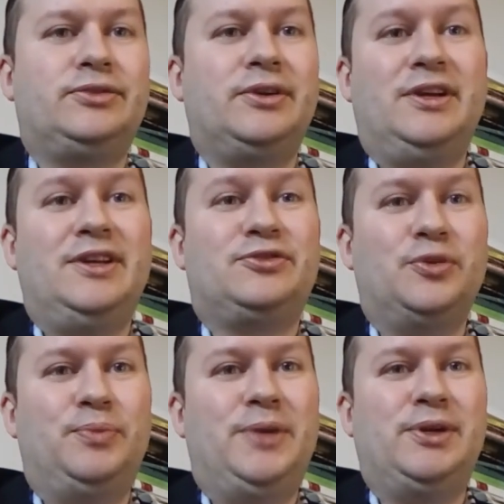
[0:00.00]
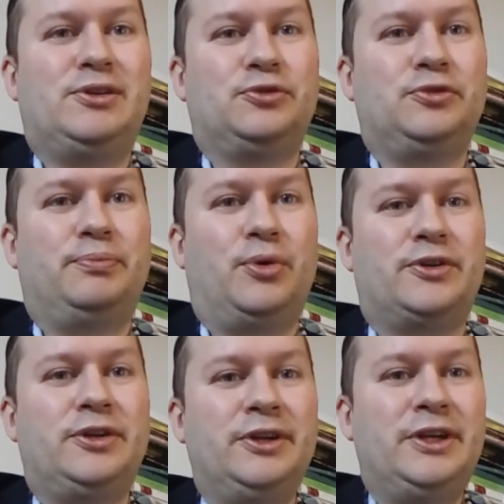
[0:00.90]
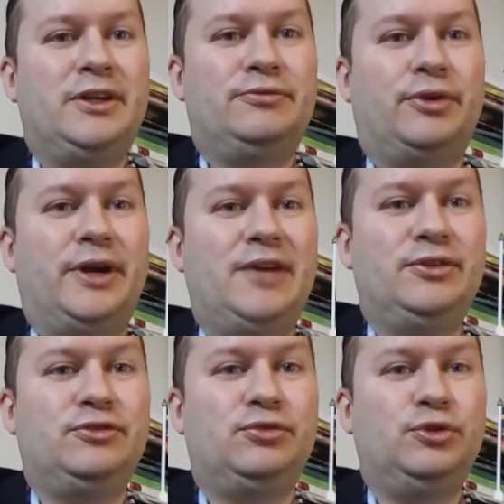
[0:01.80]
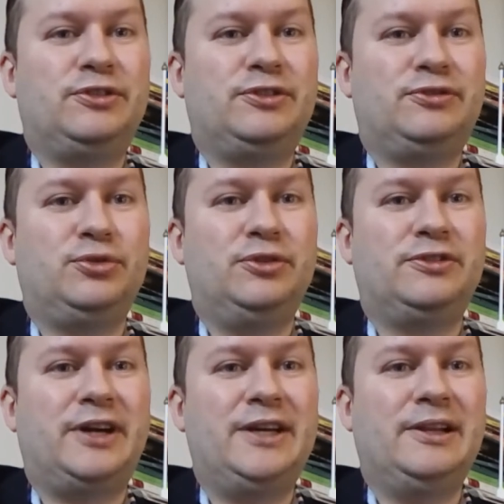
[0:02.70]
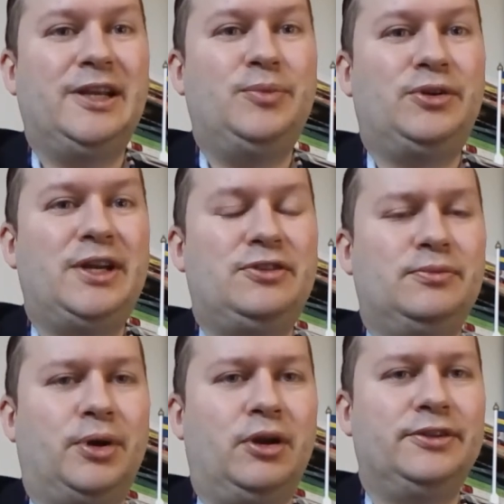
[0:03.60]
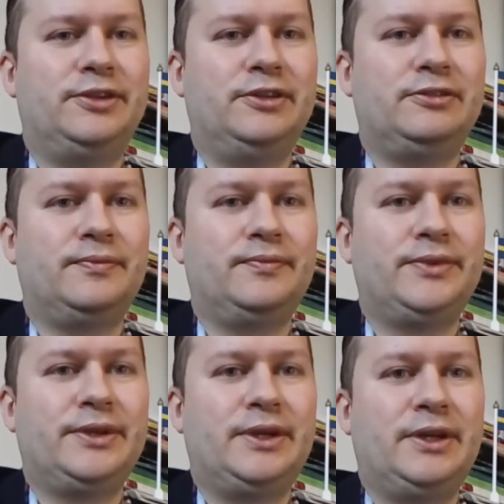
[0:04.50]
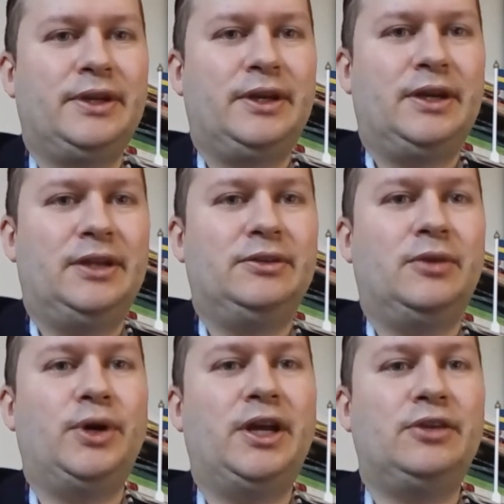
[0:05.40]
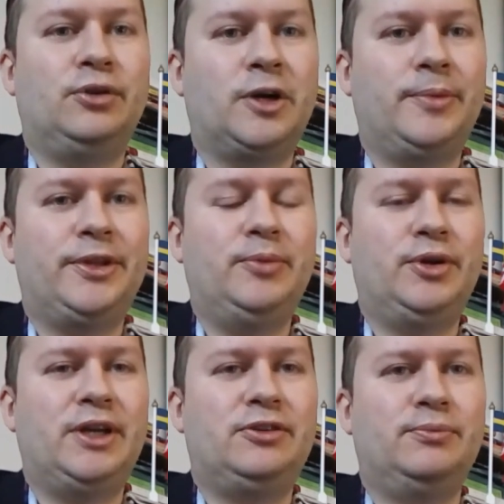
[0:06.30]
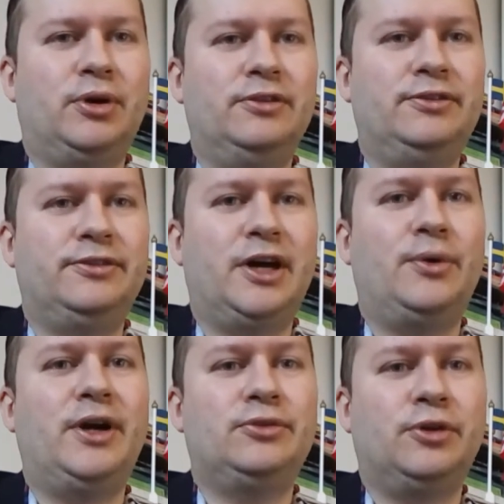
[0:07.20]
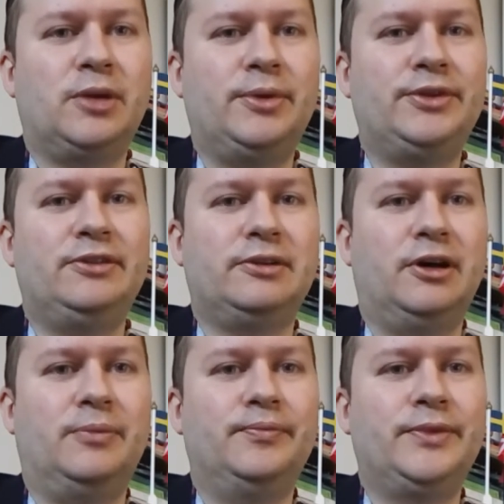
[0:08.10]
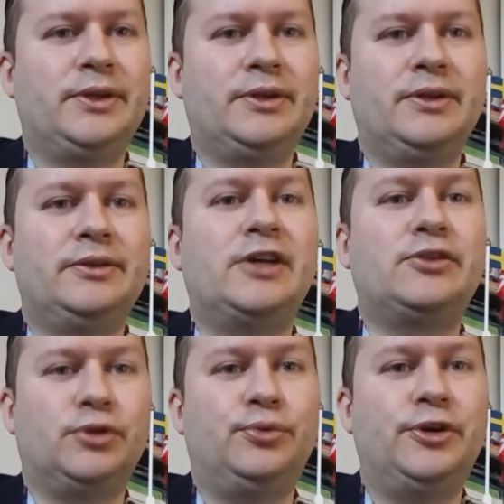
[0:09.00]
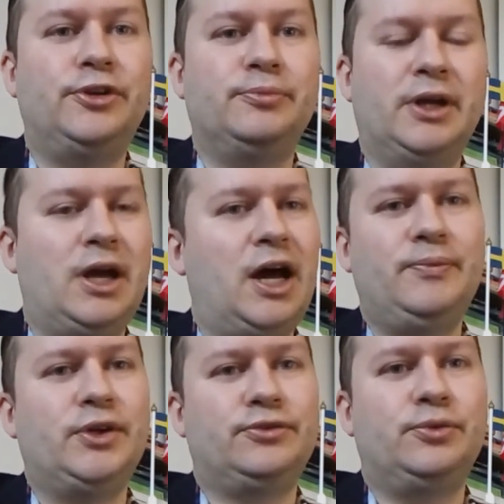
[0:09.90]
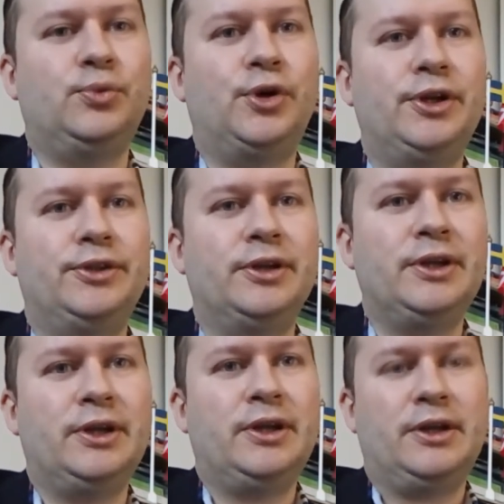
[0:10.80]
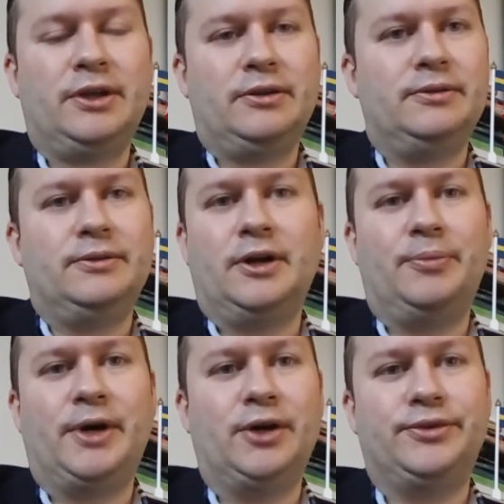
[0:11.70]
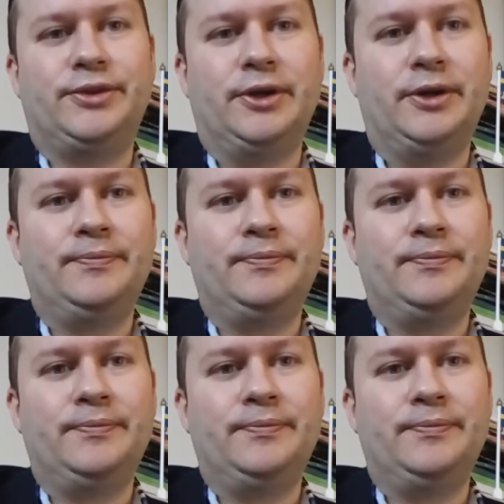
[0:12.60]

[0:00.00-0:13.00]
There is no biblical support for having suicidal immigration policies. And when I talk about immigration policies now, I talk about Islam. That's what worries me. I'm not worried about